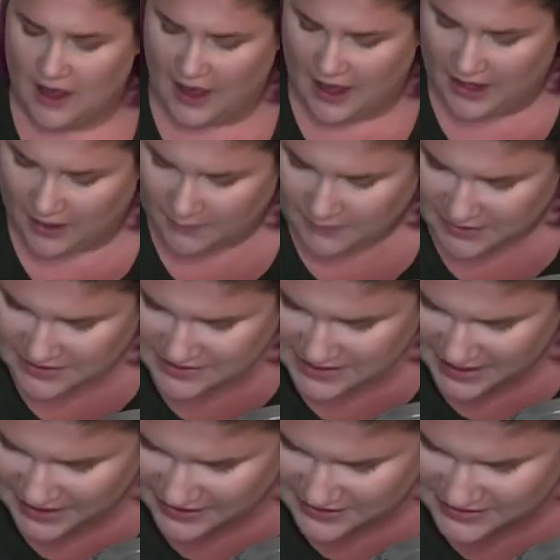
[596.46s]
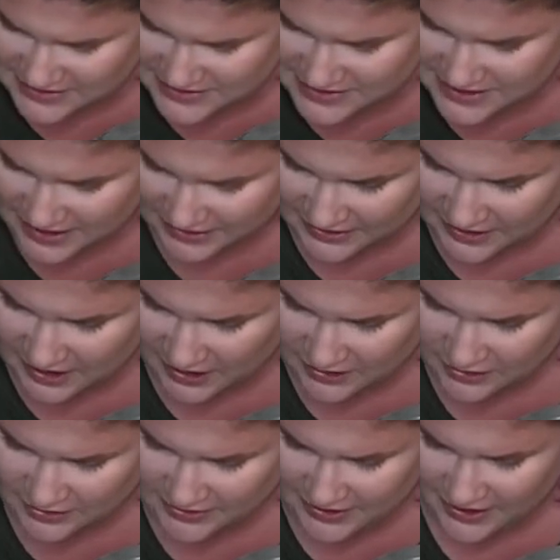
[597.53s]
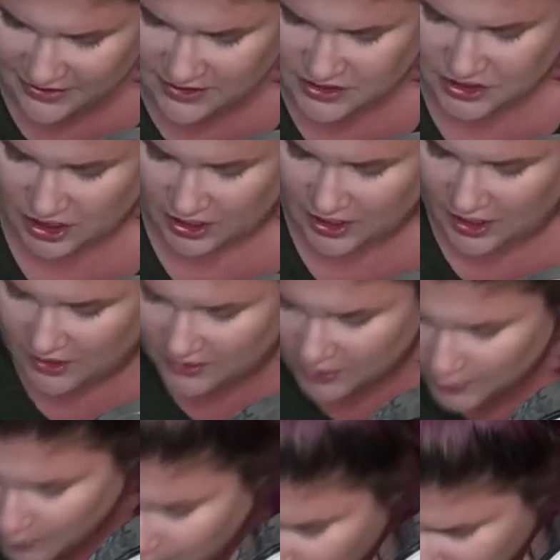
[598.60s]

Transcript: And I'm gonna take the Sienna color again, the dark color